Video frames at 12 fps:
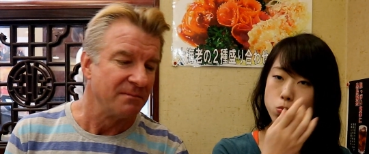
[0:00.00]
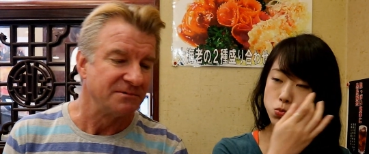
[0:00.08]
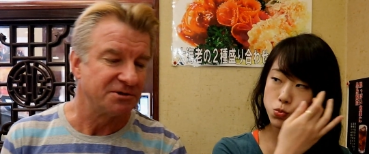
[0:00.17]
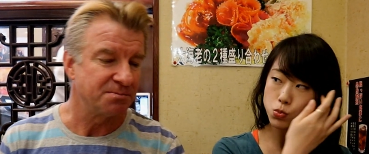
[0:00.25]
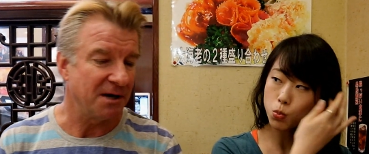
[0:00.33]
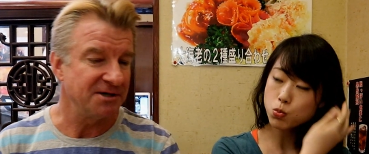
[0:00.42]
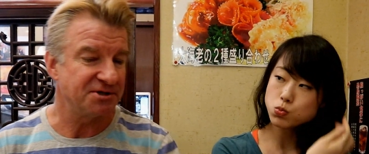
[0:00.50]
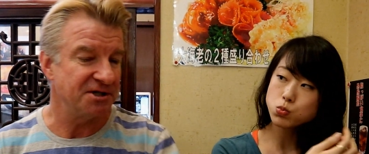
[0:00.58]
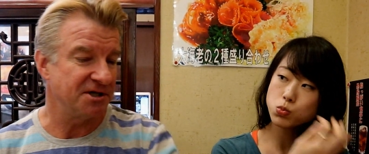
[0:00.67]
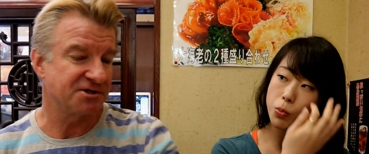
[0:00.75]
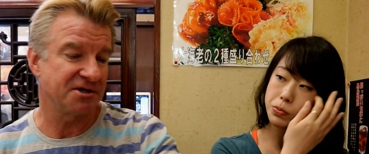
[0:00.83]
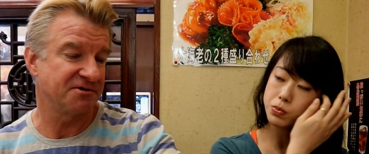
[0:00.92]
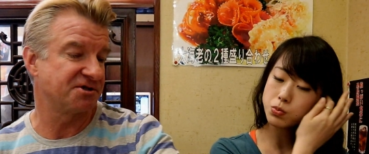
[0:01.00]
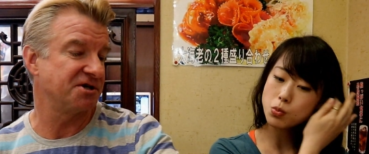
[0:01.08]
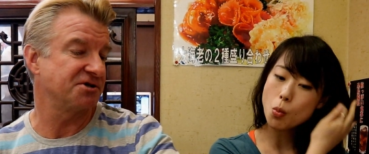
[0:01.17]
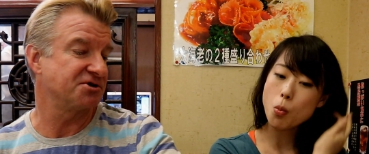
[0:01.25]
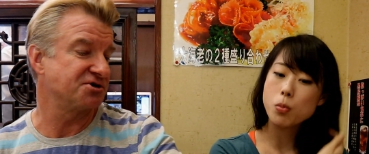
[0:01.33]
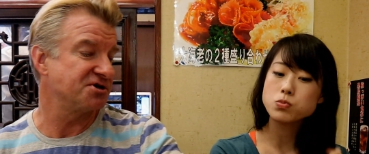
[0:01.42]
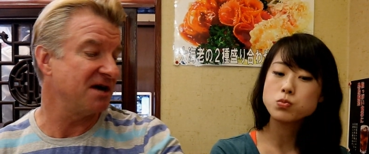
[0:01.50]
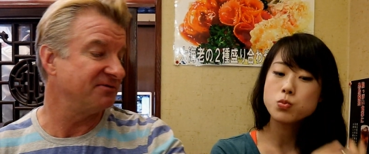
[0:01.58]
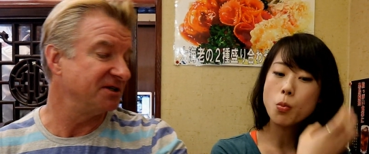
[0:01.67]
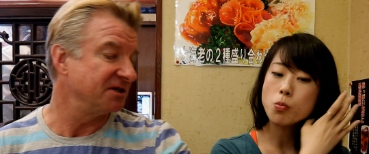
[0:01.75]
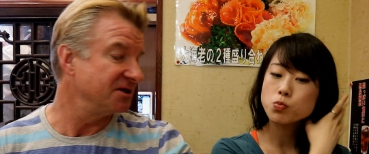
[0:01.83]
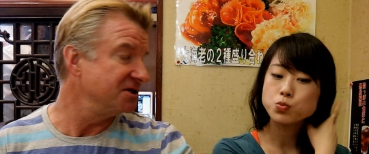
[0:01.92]
Speaker 1: Spicy, it's a 6 or 7
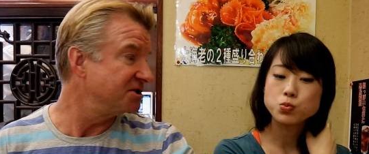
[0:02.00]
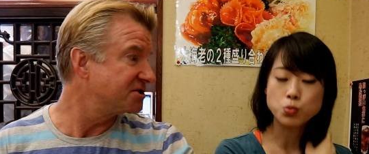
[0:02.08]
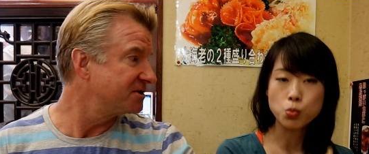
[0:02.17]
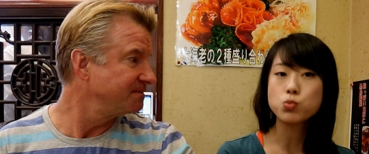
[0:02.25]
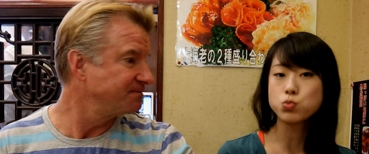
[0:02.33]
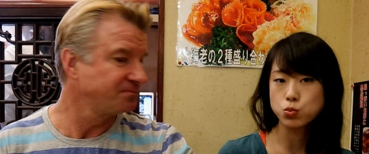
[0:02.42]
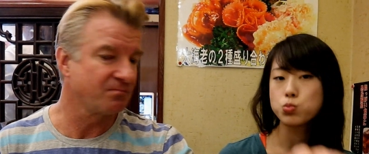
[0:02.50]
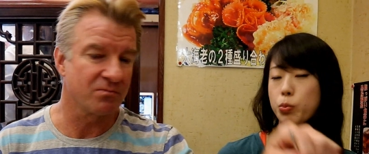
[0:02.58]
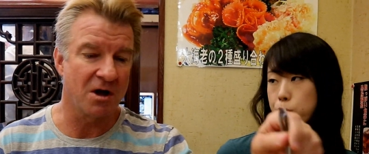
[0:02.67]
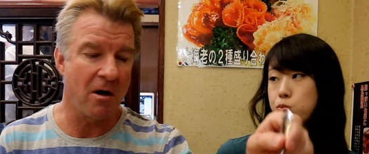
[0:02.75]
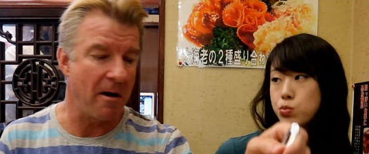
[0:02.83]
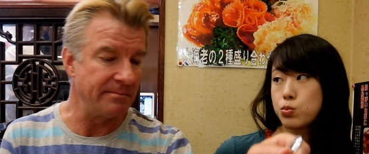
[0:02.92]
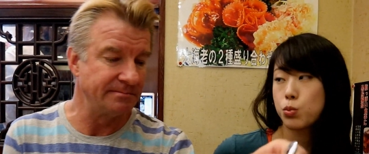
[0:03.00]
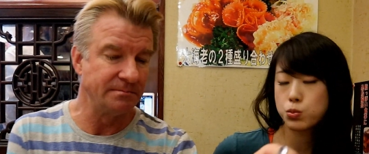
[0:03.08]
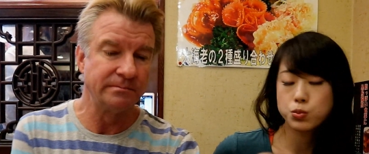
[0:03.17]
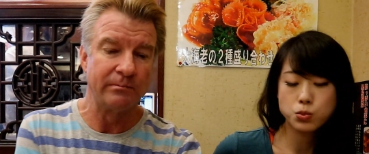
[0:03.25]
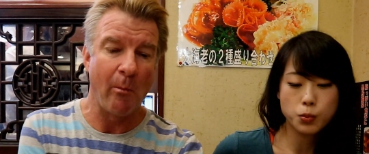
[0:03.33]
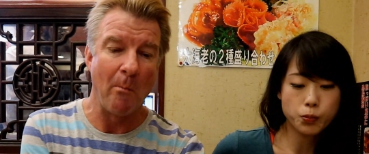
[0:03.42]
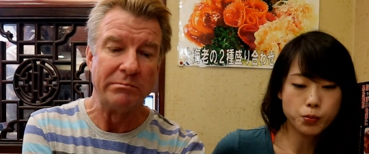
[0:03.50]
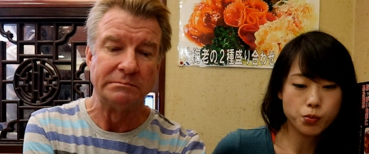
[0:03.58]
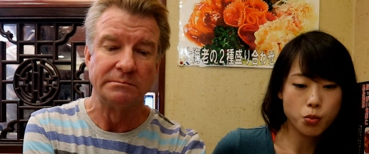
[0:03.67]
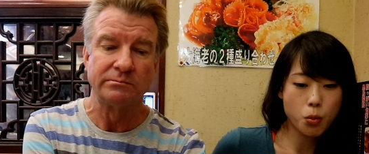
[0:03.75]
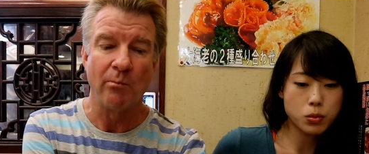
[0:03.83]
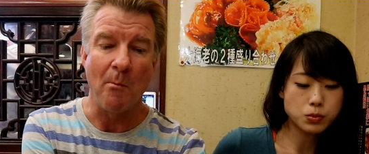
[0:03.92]
at least. Yeah.
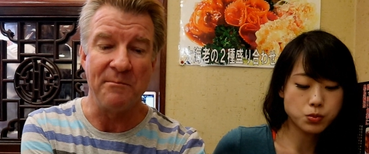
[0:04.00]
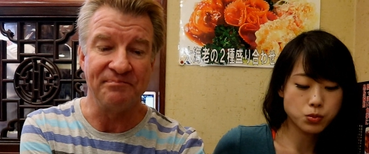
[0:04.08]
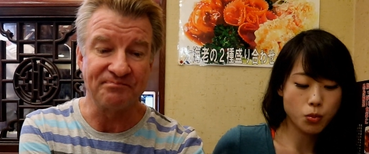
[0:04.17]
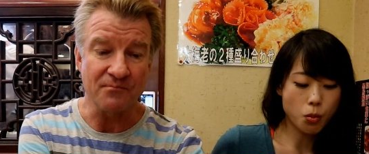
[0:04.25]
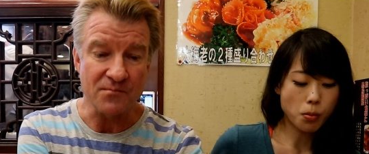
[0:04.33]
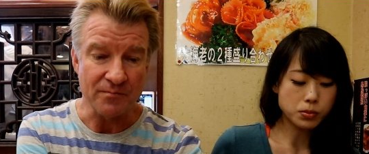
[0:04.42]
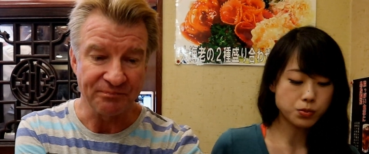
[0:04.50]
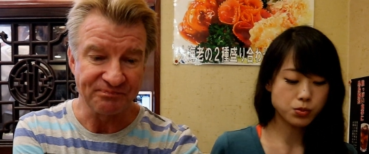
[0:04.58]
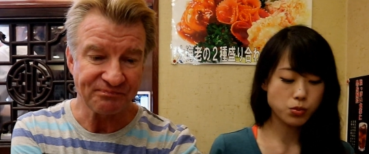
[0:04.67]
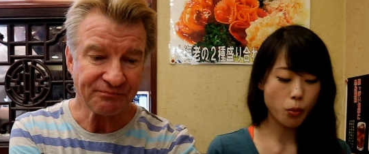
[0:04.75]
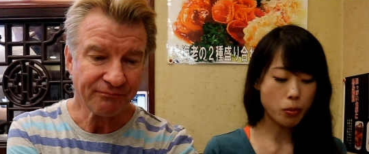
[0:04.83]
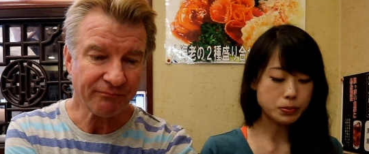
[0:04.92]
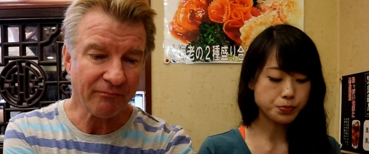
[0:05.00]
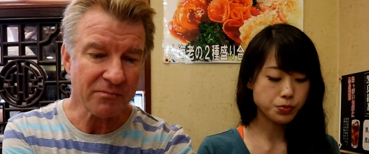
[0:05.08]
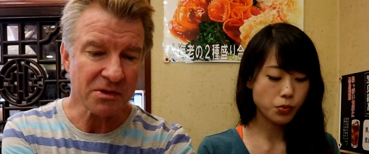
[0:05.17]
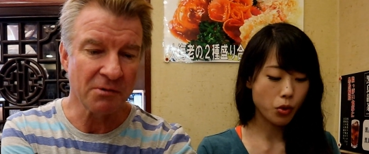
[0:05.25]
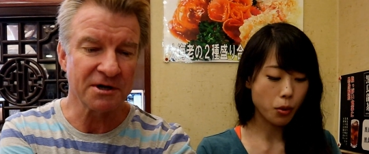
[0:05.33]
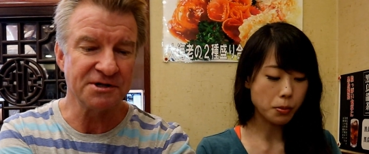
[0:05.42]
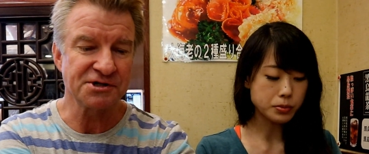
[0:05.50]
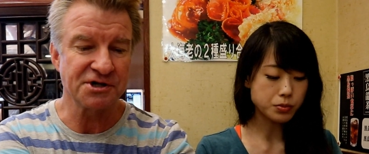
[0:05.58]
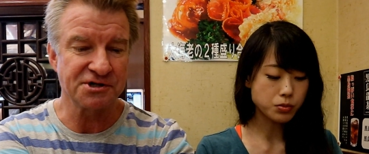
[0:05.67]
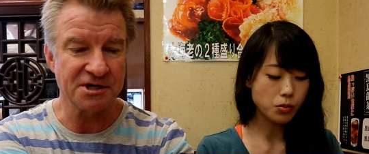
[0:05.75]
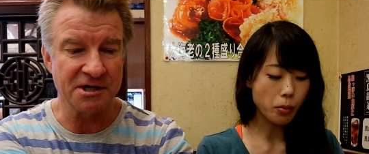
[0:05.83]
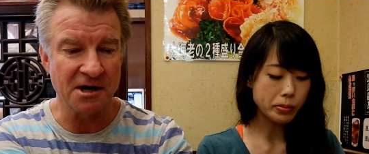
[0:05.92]
Mm-hmm. Okay, this is
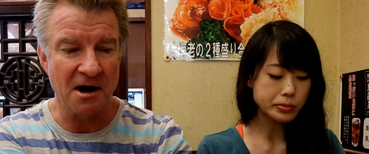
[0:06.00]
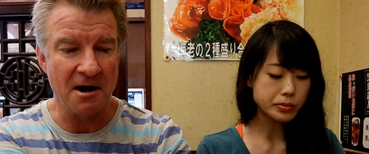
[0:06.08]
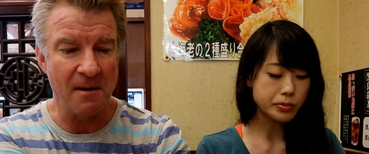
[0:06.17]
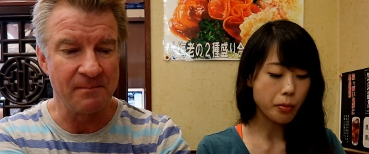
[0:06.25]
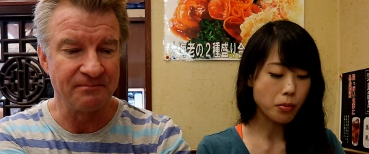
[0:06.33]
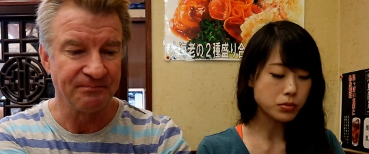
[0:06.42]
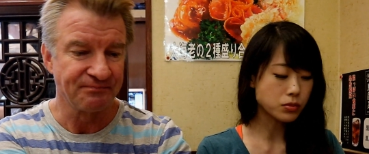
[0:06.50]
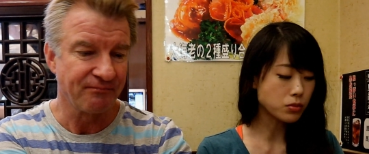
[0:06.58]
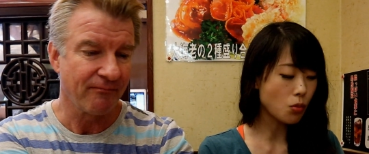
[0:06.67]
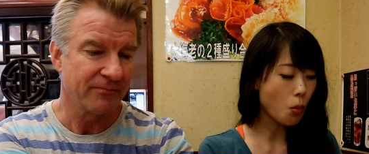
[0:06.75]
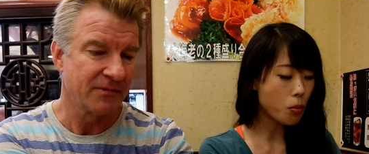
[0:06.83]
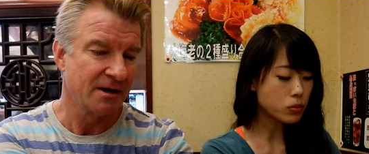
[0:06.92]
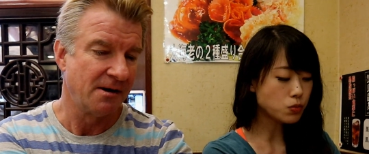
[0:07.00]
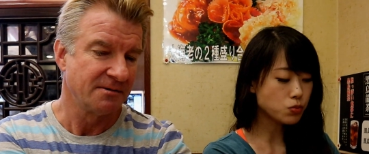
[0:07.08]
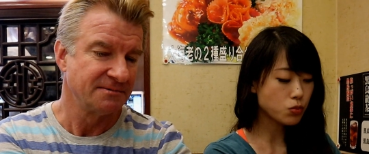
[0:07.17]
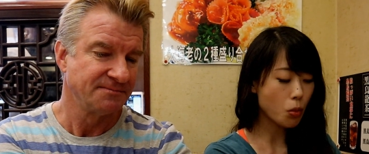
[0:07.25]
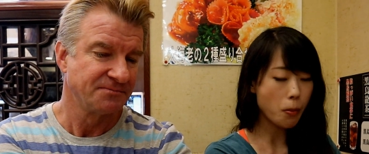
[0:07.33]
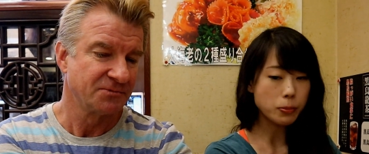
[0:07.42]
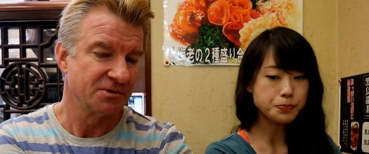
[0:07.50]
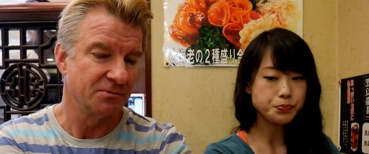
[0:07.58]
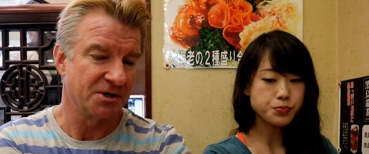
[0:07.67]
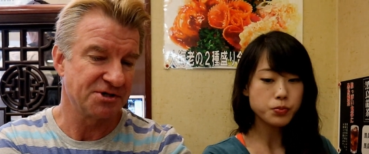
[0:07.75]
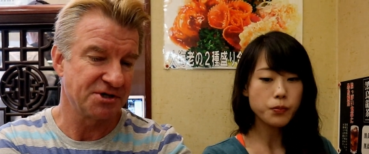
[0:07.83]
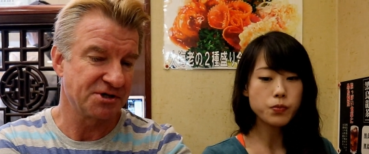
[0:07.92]
the, uh, what
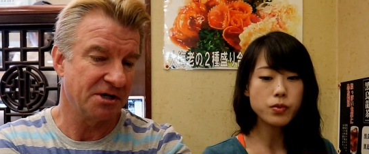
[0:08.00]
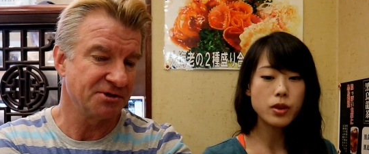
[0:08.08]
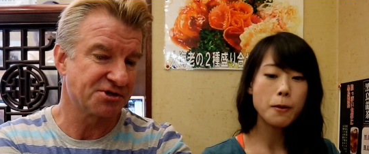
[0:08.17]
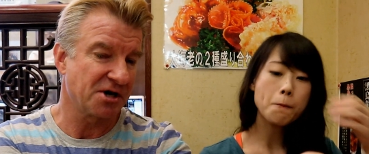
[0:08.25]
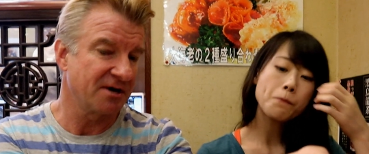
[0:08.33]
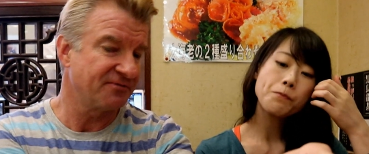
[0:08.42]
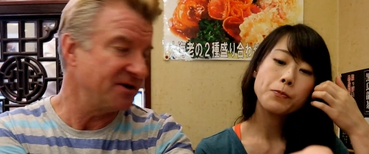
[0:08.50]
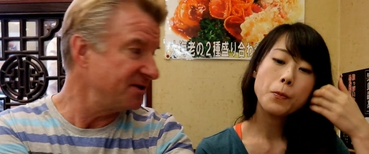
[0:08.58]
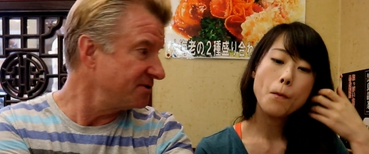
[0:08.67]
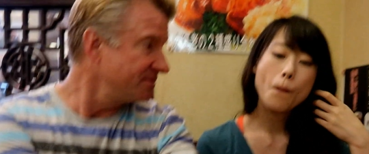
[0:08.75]
is this called? Shark fin